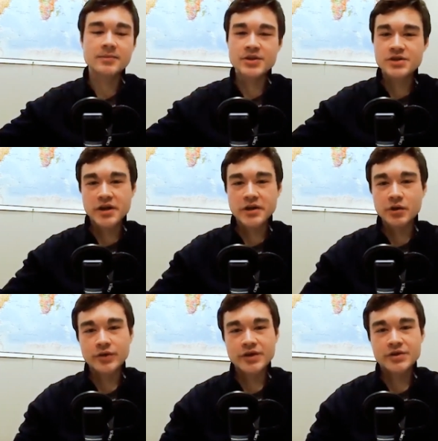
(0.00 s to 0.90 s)
just general
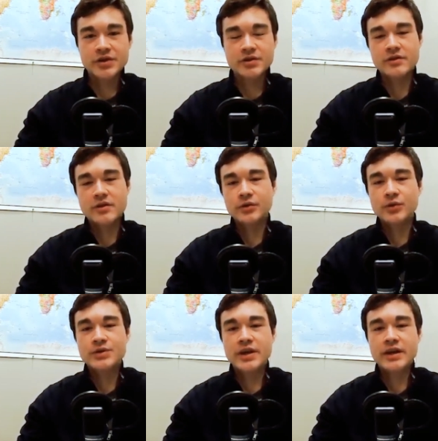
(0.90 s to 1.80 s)
research around
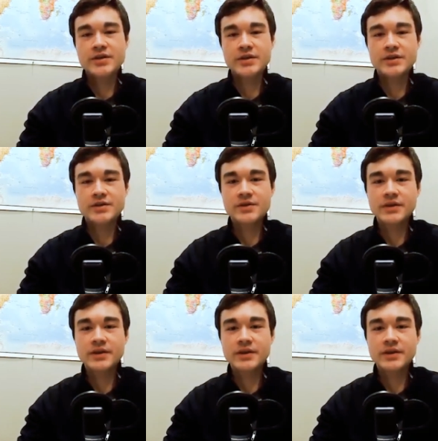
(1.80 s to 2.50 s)
use cases.